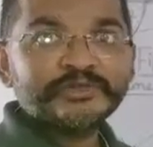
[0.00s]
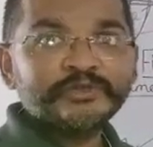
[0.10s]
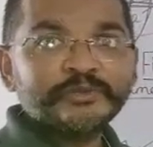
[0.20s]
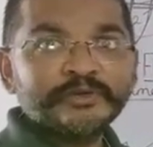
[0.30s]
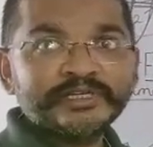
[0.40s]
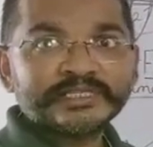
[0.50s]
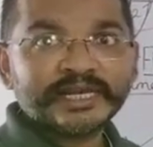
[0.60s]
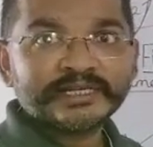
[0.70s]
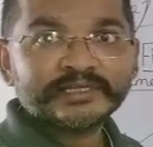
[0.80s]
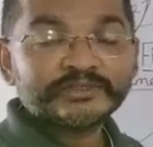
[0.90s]
4
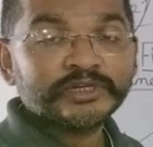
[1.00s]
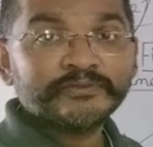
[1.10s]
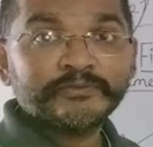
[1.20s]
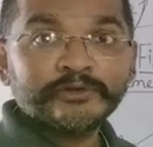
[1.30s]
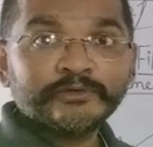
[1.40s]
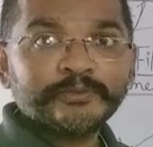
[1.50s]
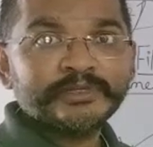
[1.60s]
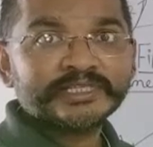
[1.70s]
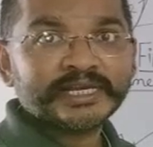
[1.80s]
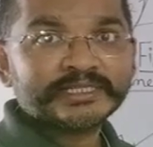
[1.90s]

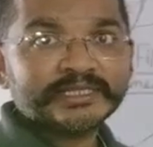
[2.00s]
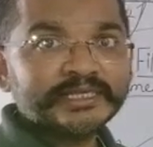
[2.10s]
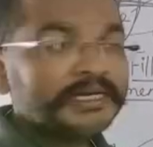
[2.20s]
pollen sacs,